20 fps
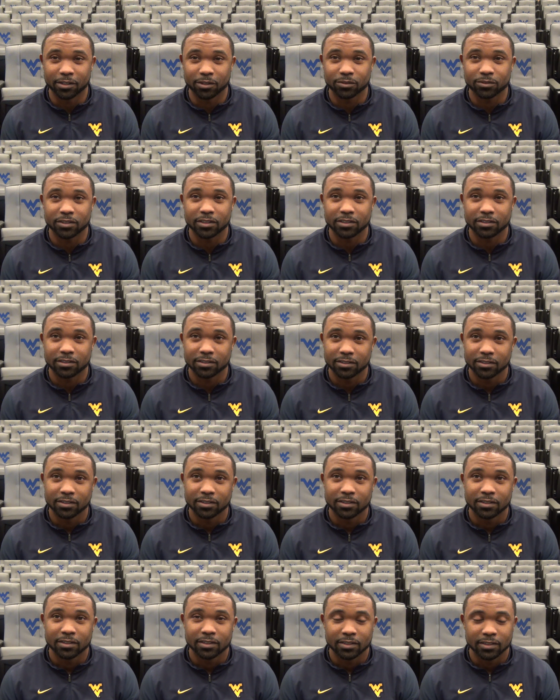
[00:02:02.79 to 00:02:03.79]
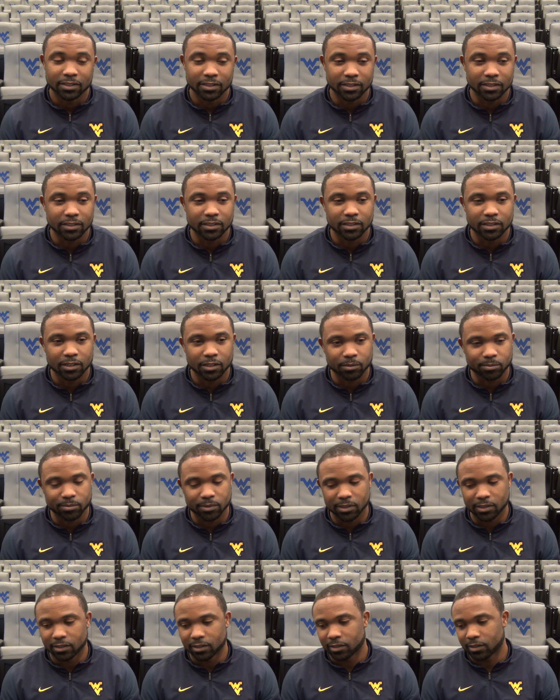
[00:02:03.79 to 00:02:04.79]
healthy healing up. Uh,
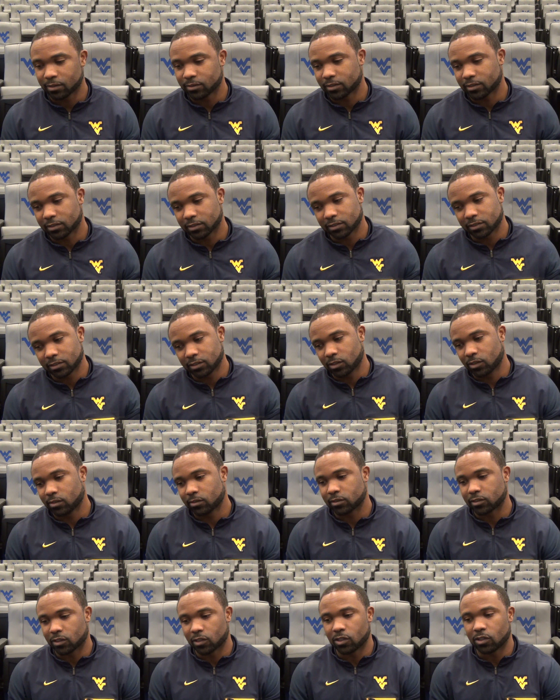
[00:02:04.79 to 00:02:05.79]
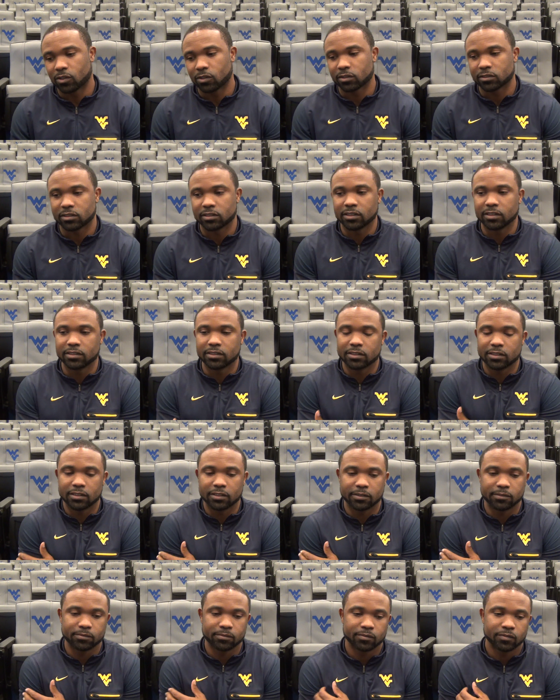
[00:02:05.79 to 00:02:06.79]
it was, you know, it was a long season,
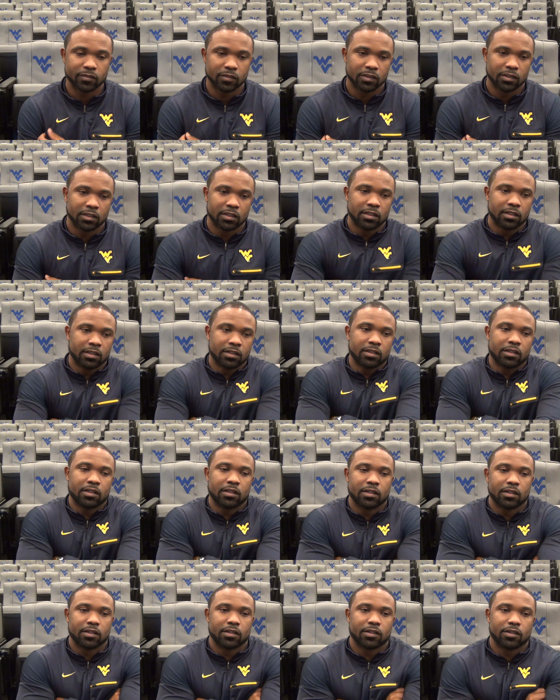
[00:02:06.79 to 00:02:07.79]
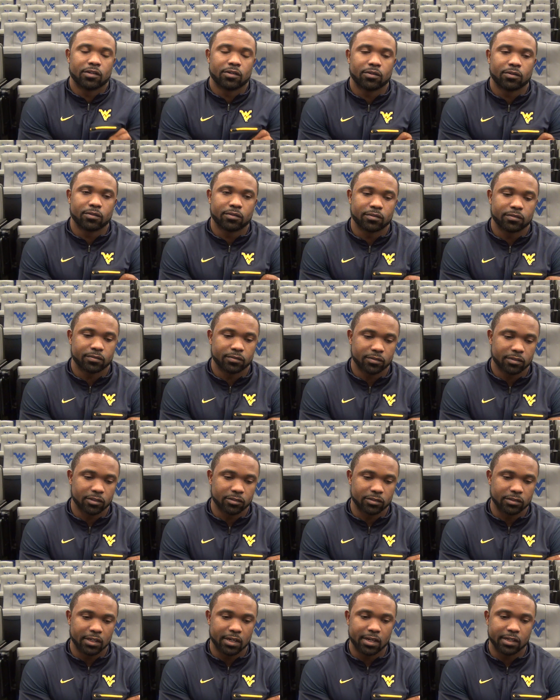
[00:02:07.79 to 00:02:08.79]
and you know,
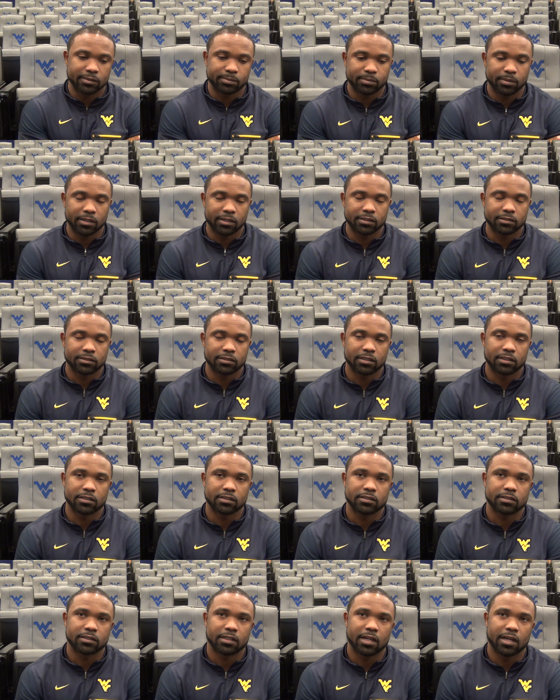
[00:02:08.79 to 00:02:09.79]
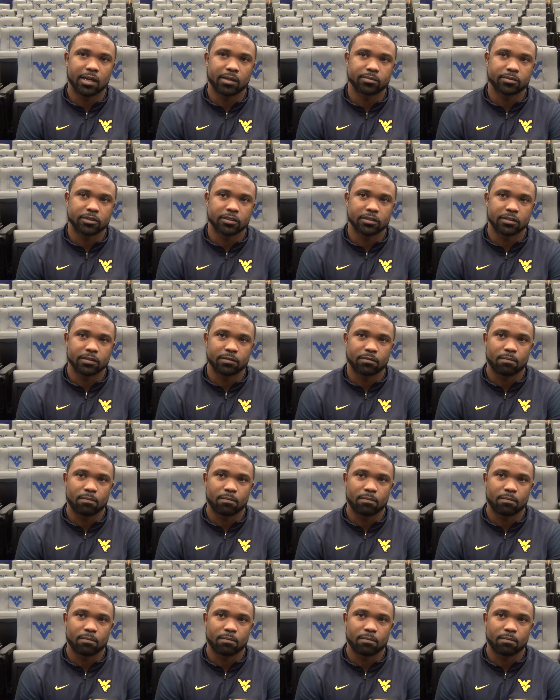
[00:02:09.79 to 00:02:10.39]
those guys played a ton of snaps. And,